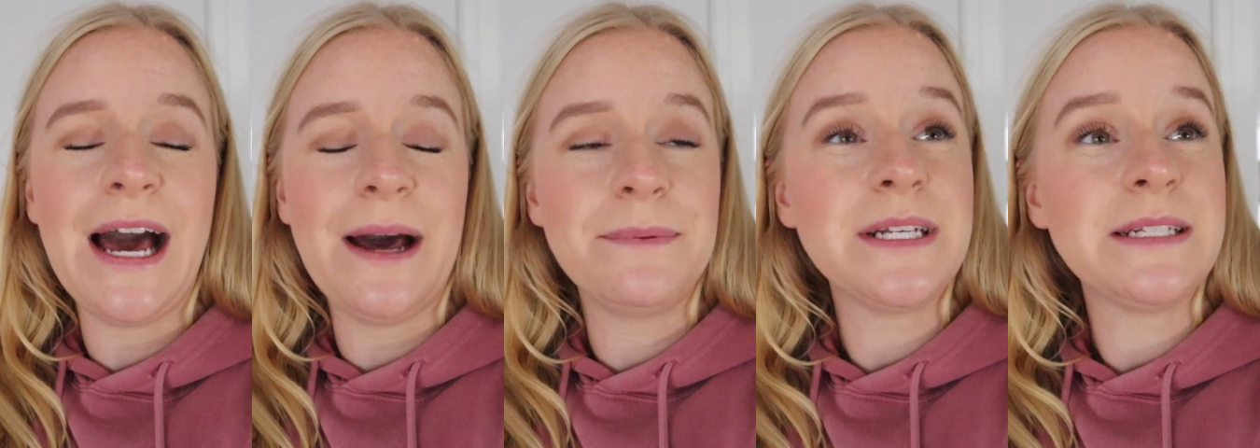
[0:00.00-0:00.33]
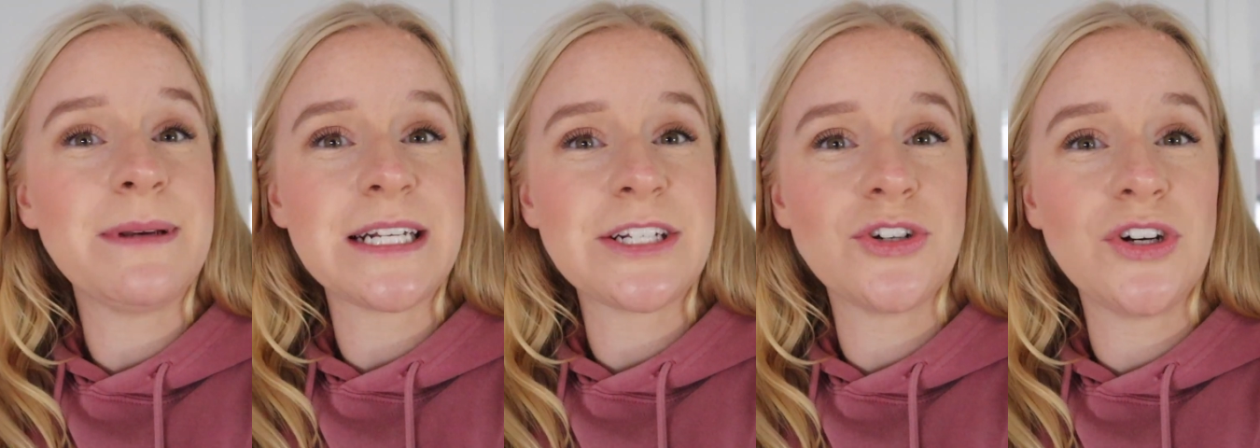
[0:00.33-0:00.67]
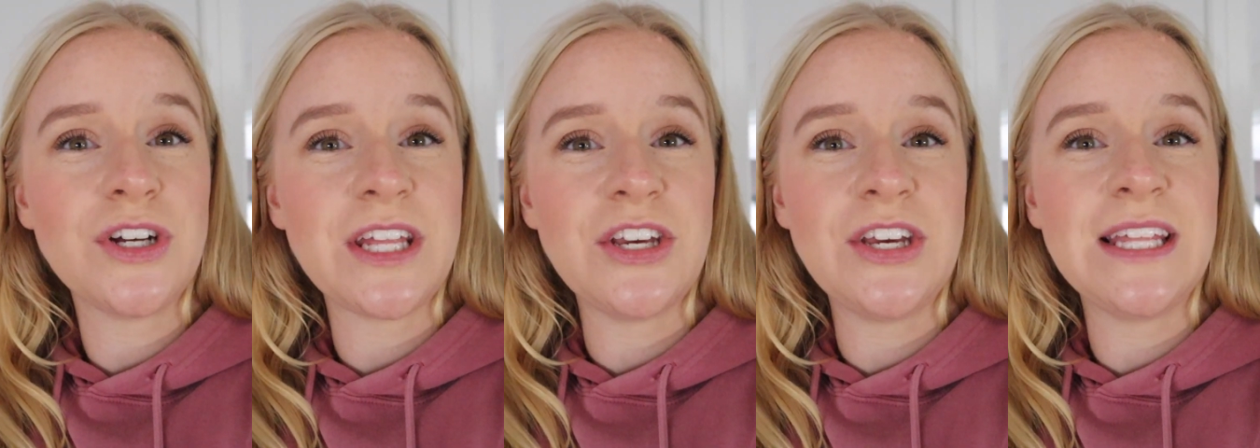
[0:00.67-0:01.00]
Please make
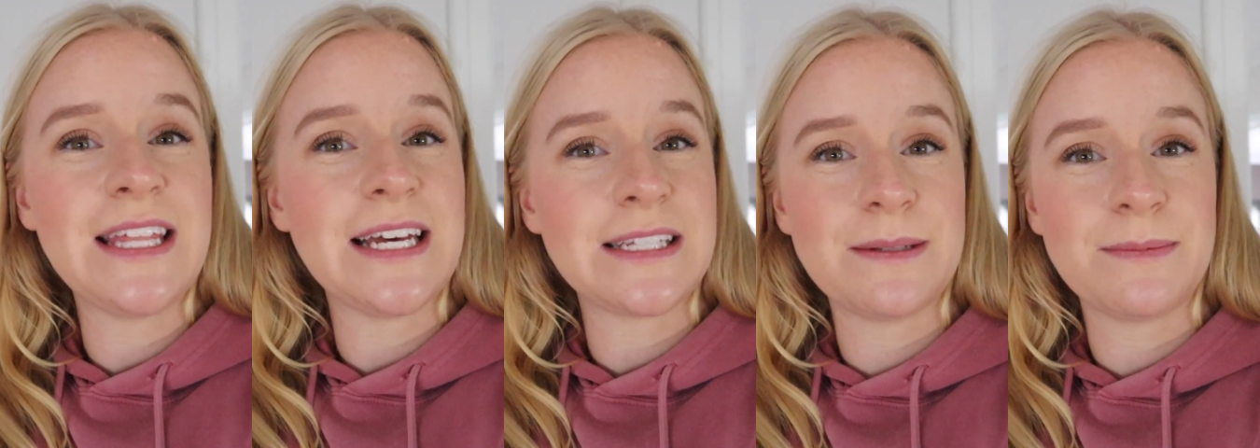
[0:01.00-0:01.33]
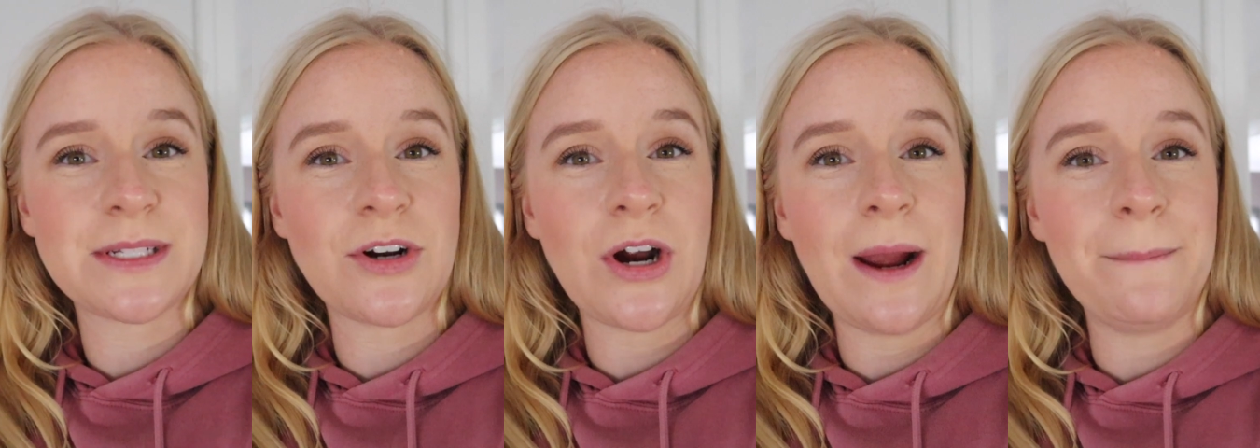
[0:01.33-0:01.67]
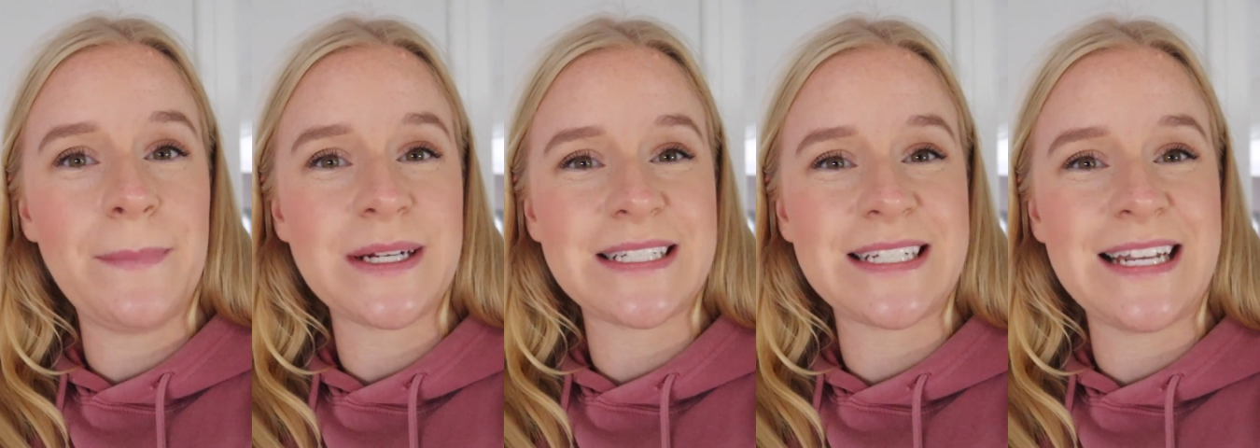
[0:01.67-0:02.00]
sure that you hit that subscribe
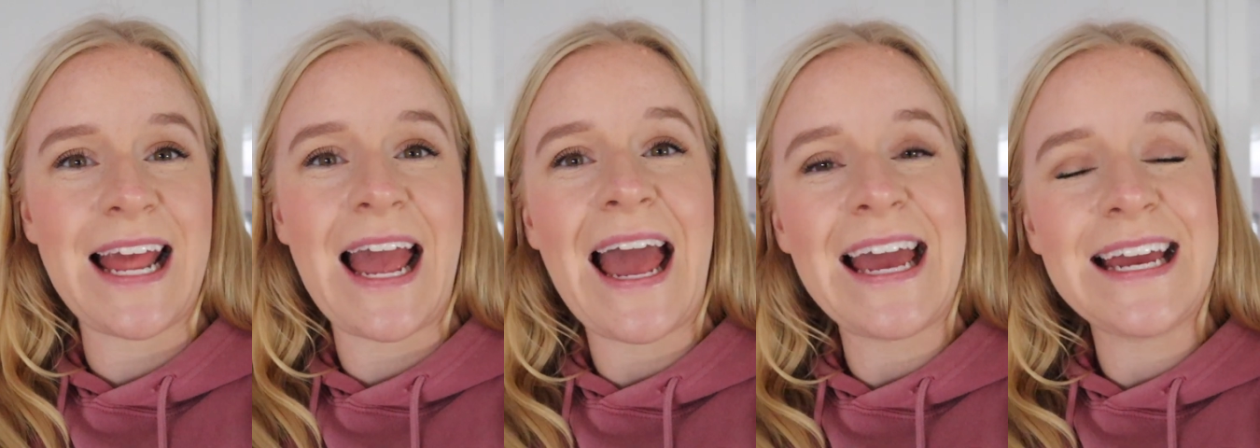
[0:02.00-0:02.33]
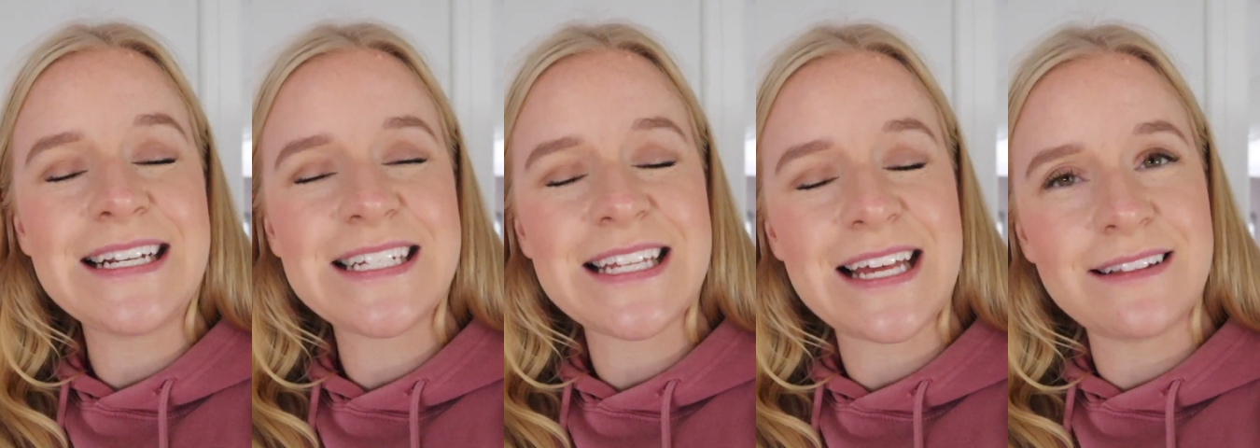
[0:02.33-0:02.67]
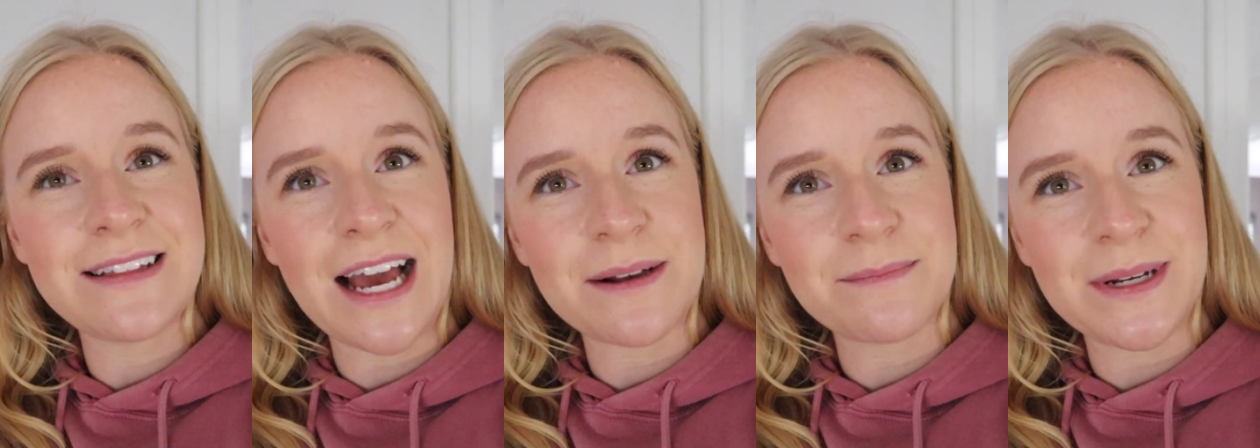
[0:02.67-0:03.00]
button and that
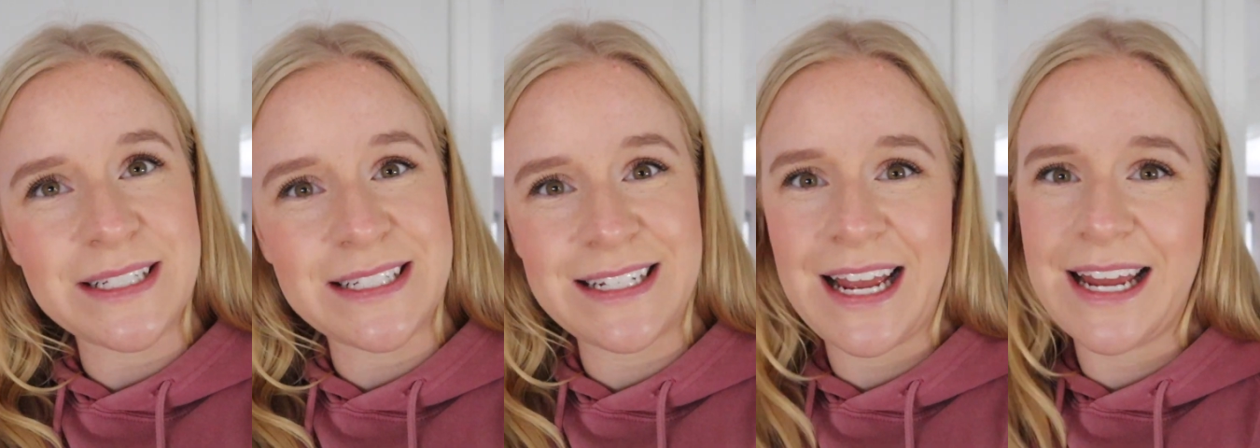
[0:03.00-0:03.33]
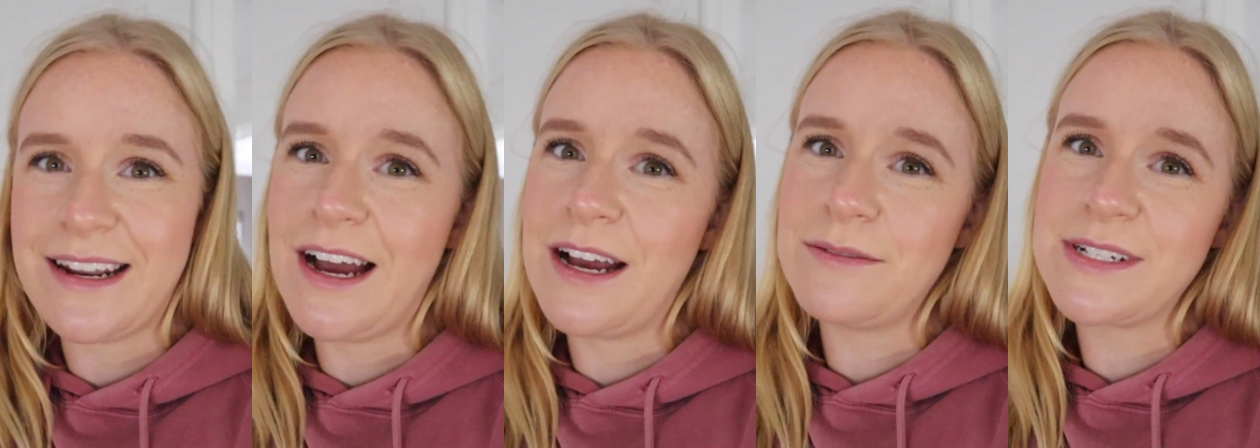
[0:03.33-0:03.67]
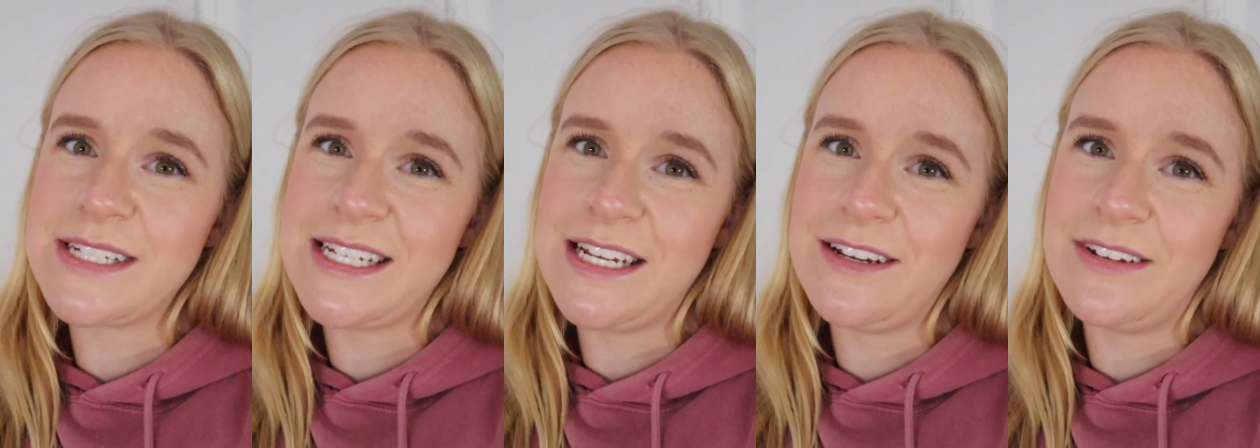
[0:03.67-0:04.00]
like button, and I will
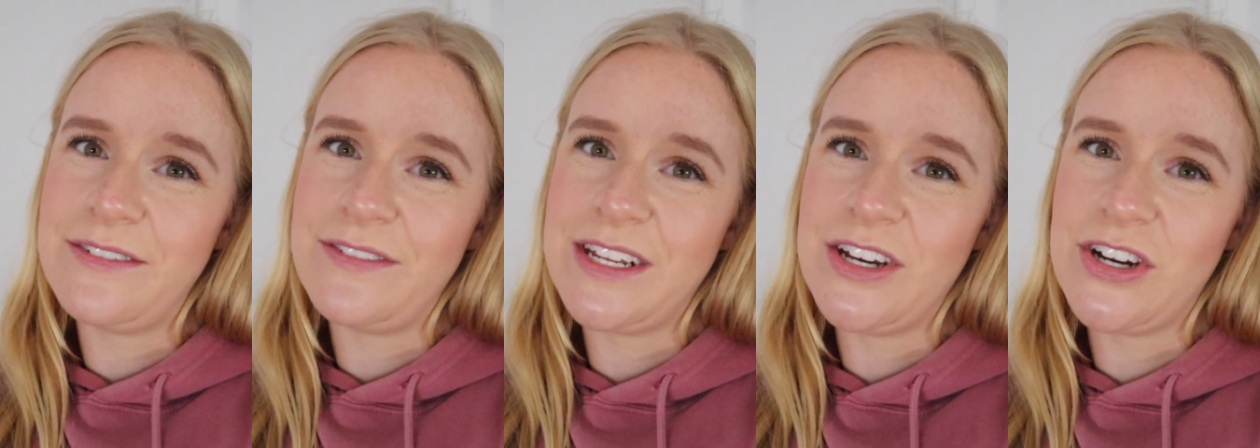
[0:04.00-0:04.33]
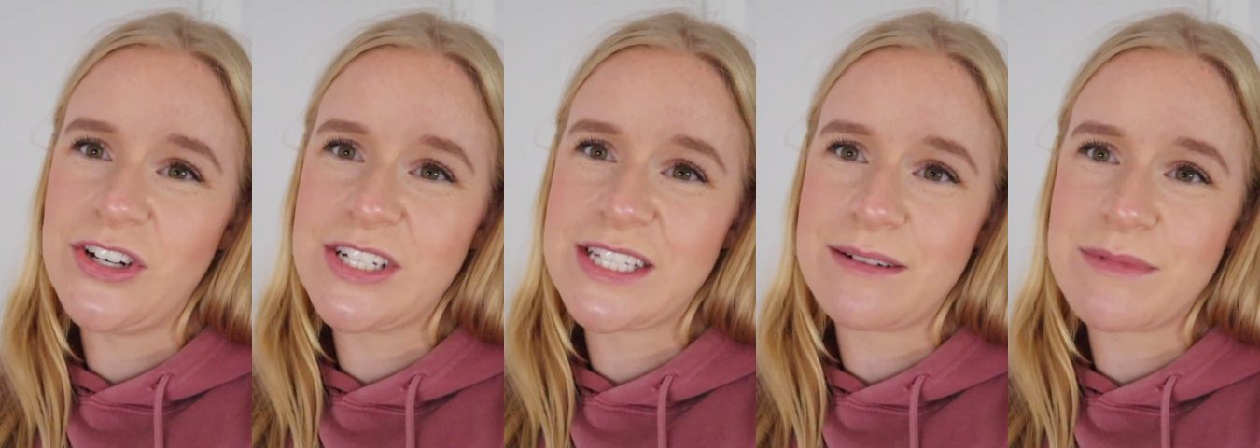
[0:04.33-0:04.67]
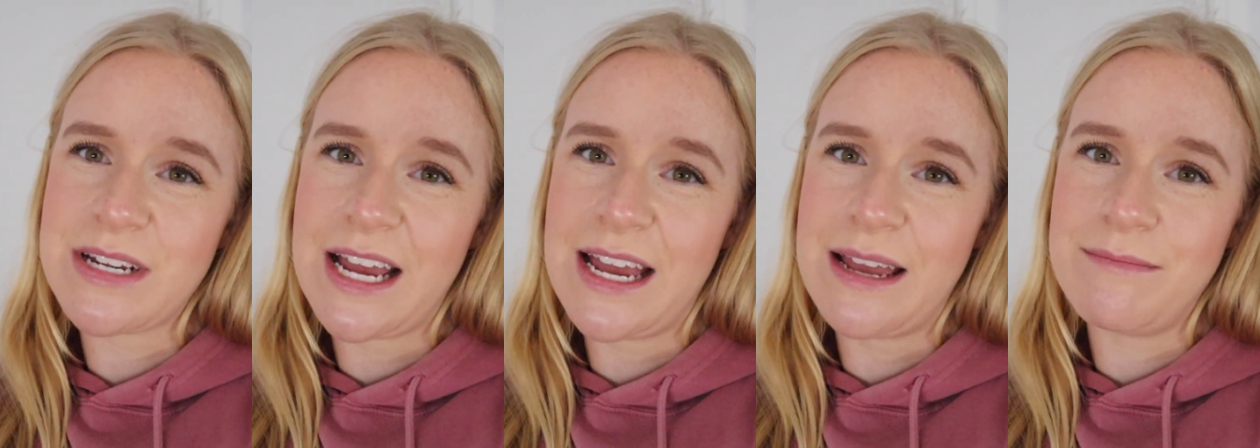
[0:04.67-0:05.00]
see you in a video
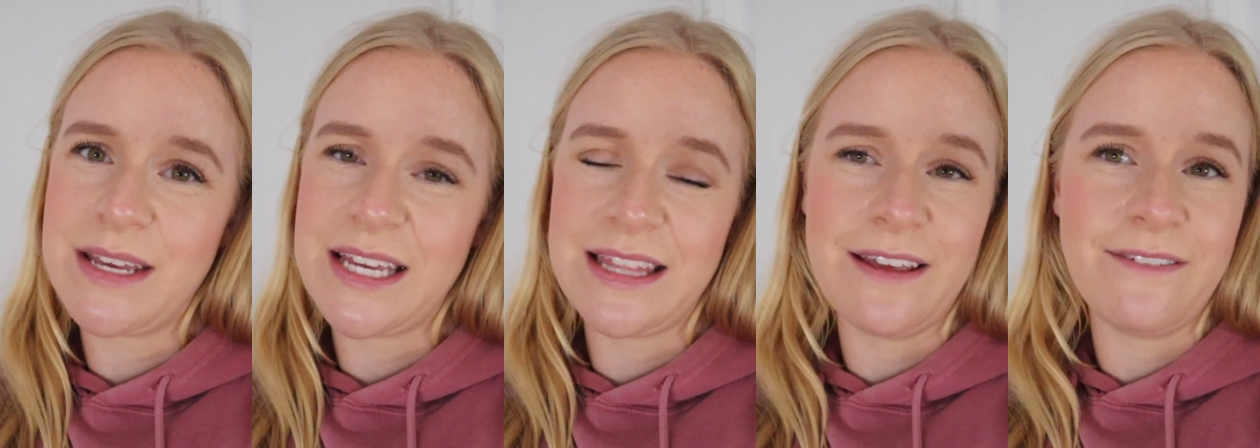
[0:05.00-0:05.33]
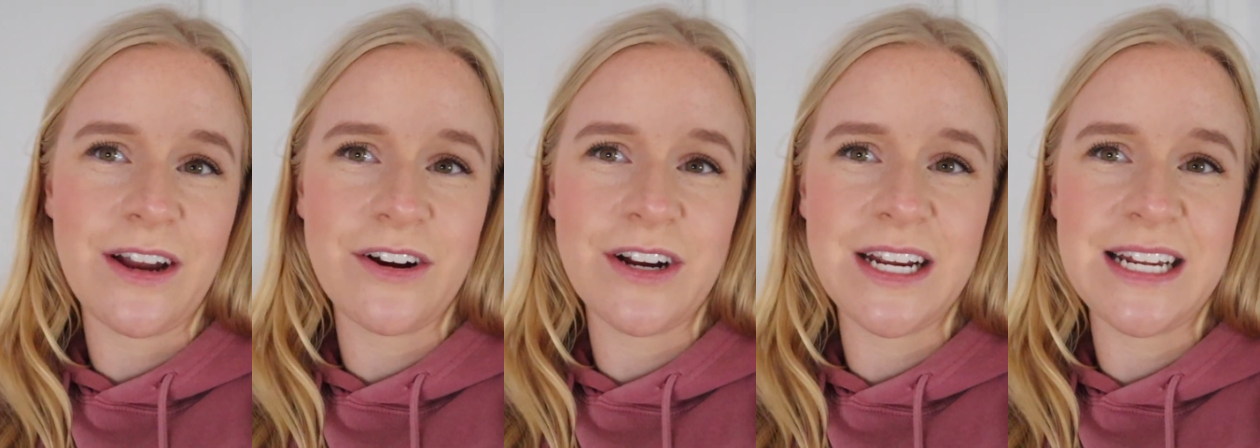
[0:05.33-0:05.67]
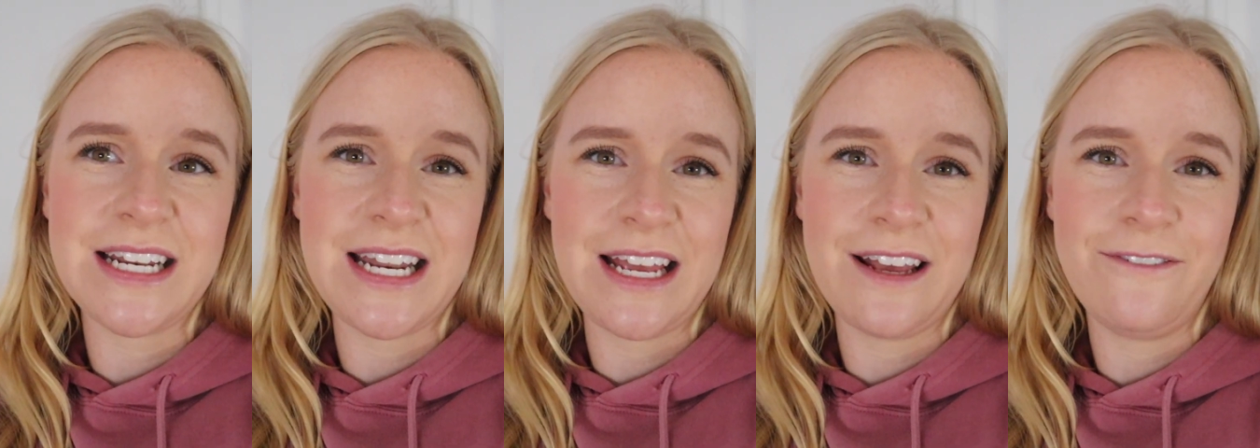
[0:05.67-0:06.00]
sometime in the very near